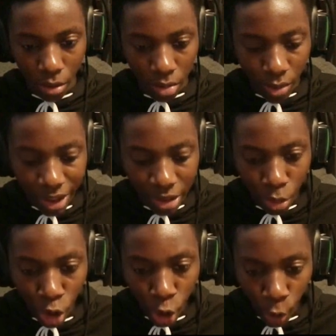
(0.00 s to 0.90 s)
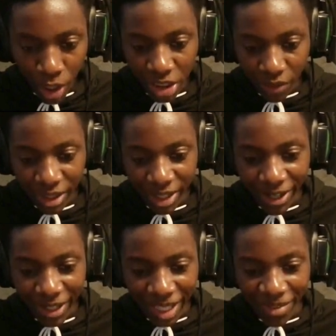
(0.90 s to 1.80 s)
Bro, we got some more greens over
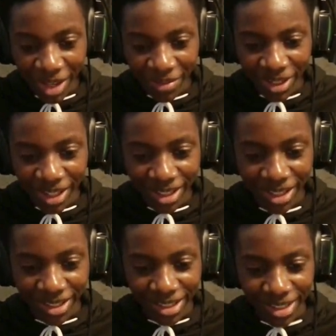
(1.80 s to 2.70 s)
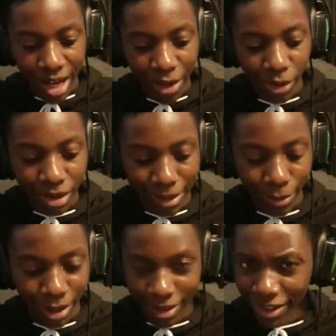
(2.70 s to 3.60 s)
here. Give me them goodies. I ain't gonna say
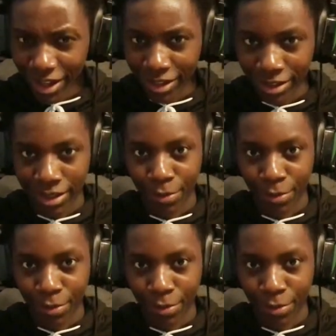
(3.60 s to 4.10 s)
what I think that is,